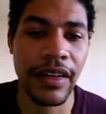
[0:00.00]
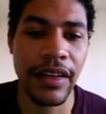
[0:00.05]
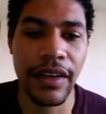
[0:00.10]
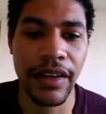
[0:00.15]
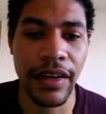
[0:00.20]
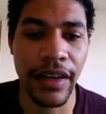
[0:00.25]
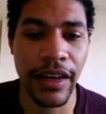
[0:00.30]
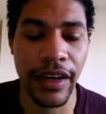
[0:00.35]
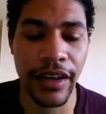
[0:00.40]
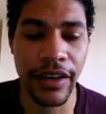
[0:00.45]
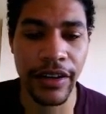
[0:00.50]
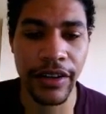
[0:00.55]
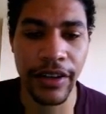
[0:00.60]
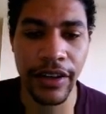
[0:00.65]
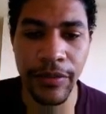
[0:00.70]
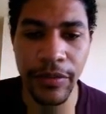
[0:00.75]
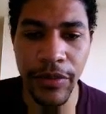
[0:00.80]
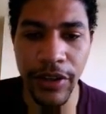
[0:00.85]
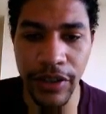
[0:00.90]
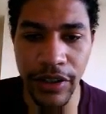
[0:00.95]
And
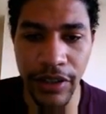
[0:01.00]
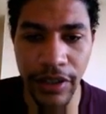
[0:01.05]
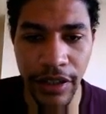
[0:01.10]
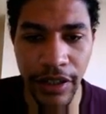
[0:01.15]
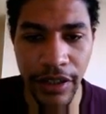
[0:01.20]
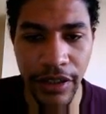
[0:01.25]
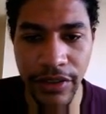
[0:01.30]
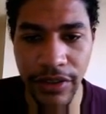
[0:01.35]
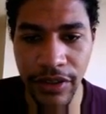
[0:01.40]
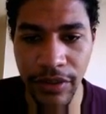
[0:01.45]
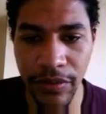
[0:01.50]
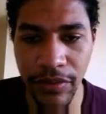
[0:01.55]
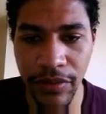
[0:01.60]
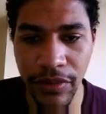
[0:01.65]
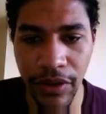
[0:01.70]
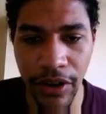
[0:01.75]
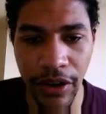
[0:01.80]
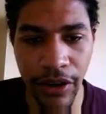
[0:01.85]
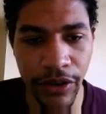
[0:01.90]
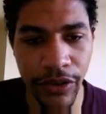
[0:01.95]
I'm thinking, yeah, some
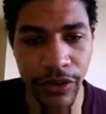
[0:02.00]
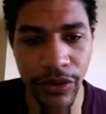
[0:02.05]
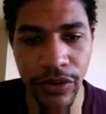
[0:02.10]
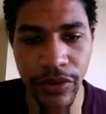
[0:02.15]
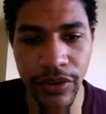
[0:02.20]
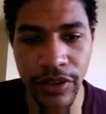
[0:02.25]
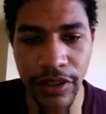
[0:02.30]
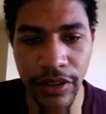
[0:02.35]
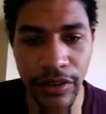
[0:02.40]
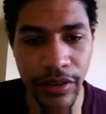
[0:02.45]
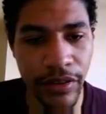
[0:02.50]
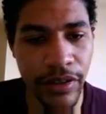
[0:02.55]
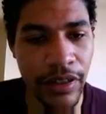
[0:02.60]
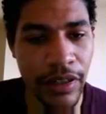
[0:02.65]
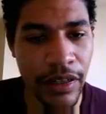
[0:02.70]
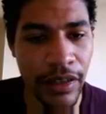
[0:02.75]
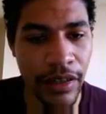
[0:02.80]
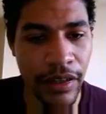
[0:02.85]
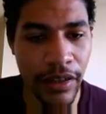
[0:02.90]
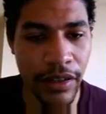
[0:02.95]
articles here.
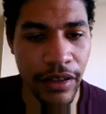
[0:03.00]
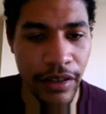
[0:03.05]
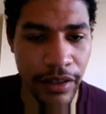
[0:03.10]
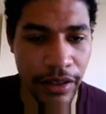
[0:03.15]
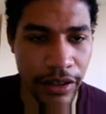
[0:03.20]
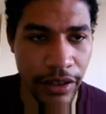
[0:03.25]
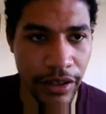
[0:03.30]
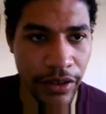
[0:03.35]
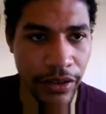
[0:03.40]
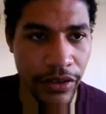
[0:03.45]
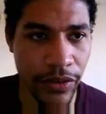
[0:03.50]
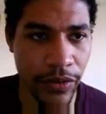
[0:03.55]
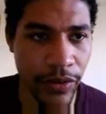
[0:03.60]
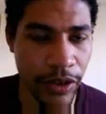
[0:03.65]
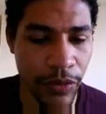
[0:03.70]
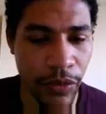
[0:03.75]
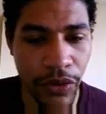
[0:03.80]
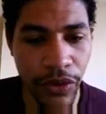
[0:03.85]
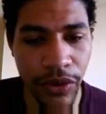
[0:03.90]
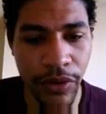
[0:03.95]
Click here to read
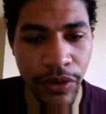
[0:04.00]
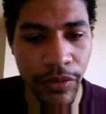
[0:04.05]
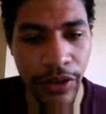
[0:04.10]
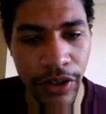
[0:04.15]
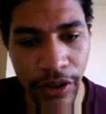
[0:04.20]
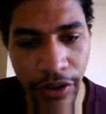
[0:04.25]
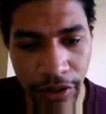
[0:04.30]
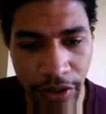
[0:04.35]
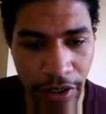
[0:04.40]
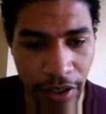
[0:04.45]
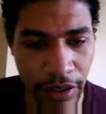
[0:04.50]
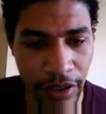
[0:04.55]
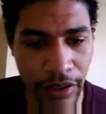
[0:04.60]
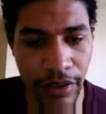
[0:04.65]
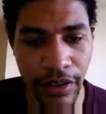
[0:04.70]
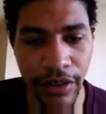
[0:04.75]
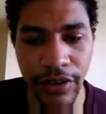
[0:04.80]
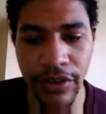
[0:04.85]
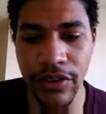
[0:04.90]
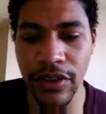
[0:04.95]
more, but there's nothing
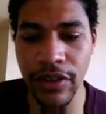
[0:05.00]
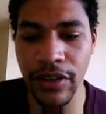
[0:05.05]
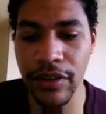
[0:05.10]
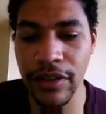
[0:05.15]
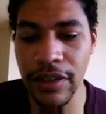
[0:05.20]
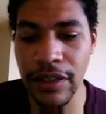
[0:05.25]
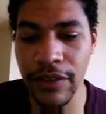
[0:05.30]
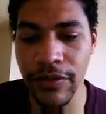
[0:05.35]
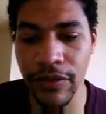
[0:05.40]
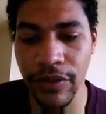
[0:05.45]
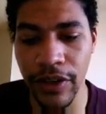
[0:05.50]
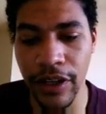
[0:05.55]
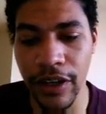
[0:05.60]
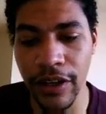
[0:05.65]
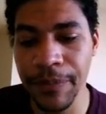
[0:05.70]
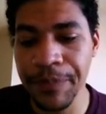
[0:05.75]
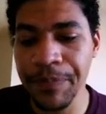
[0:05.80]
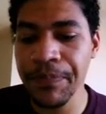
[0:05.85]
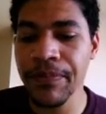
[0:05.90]
there, so for now.